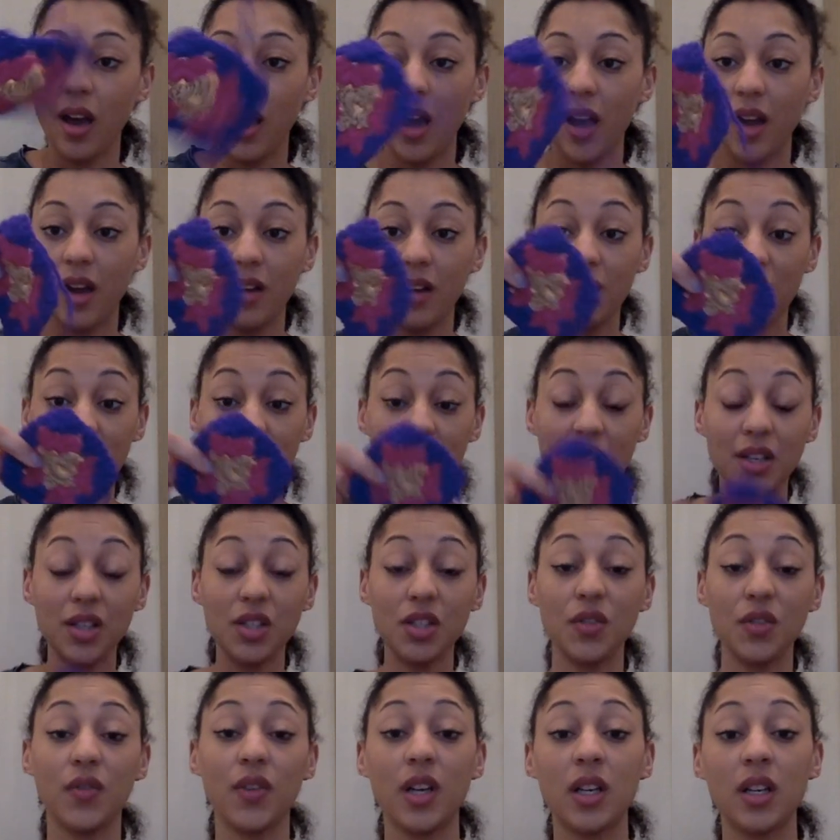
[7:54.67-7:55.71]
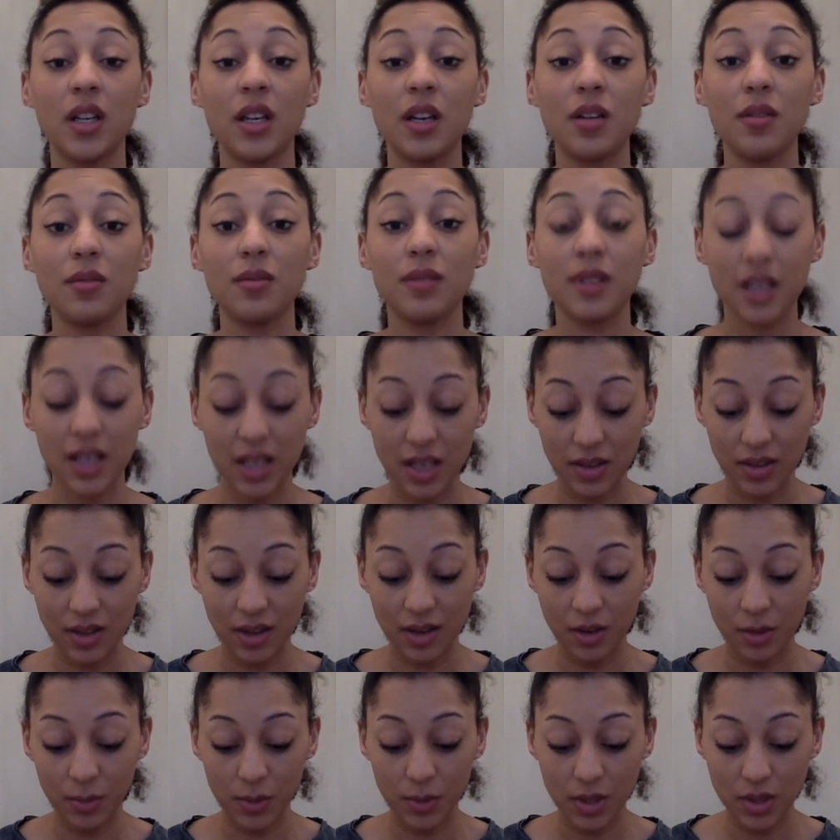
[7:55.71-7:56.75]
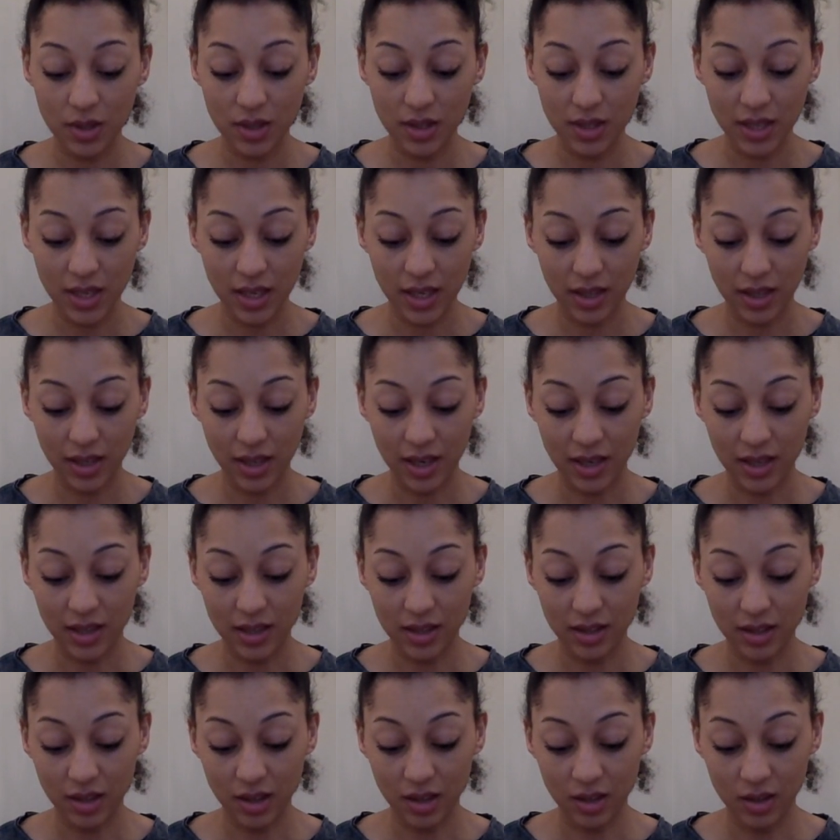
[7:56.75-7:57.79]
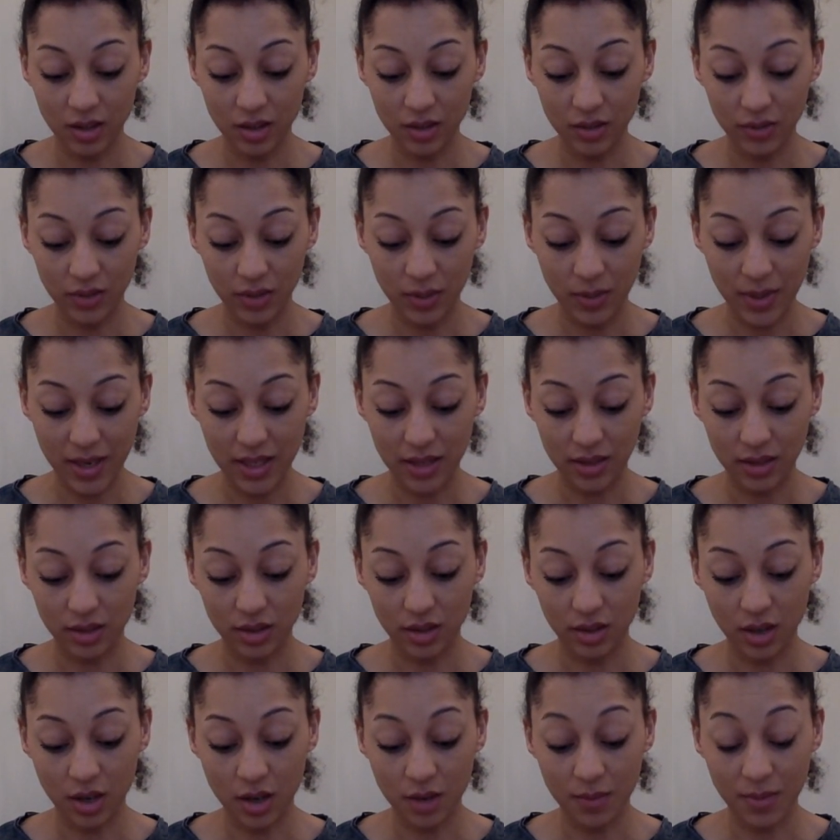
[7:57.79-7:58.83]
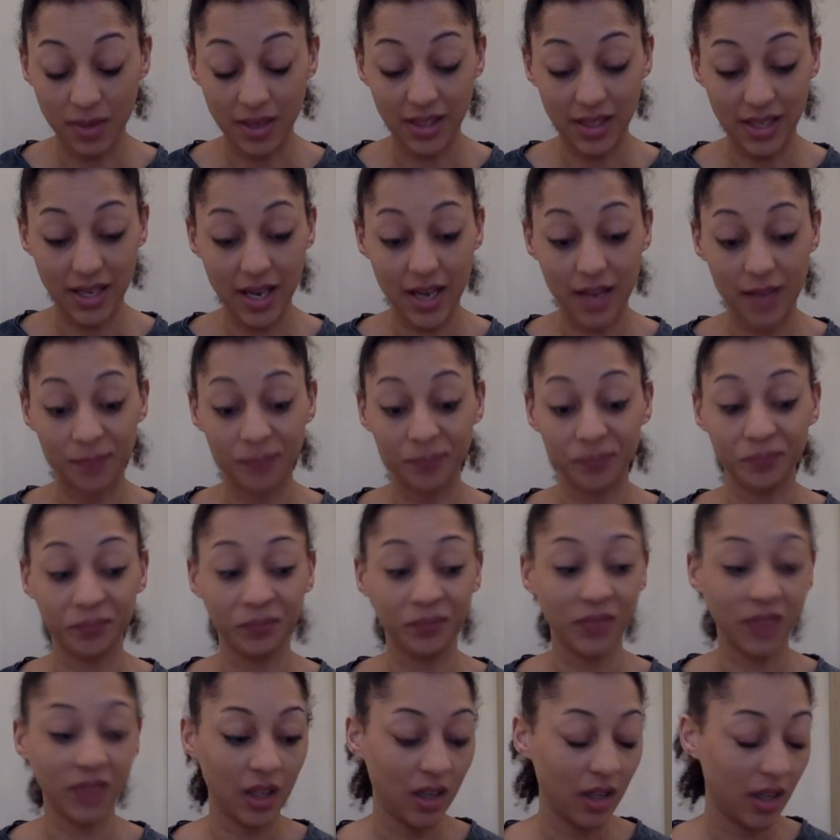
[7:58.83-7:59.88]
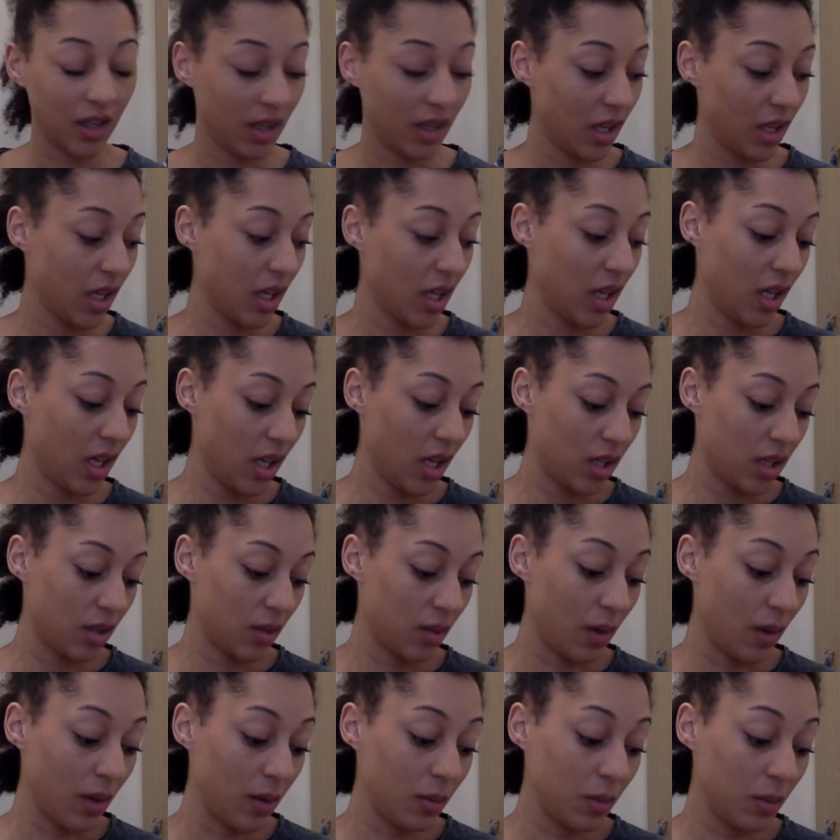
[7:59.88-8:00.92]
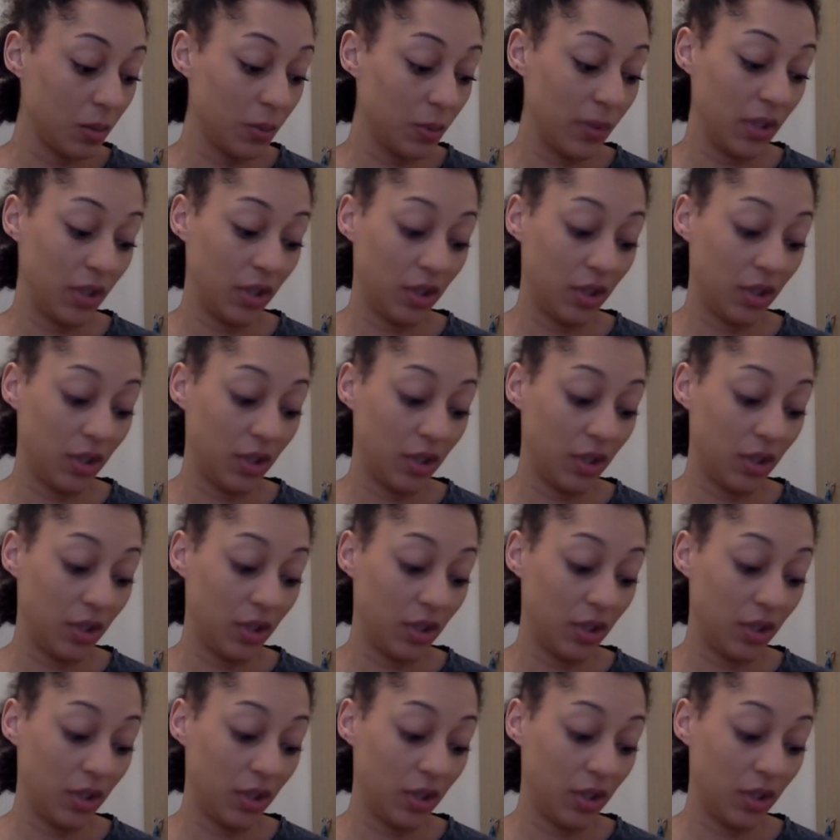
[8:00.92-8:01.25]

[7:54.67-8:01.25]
and I've actually found that really therapeutic and it's a lovely way to start my day. So I will be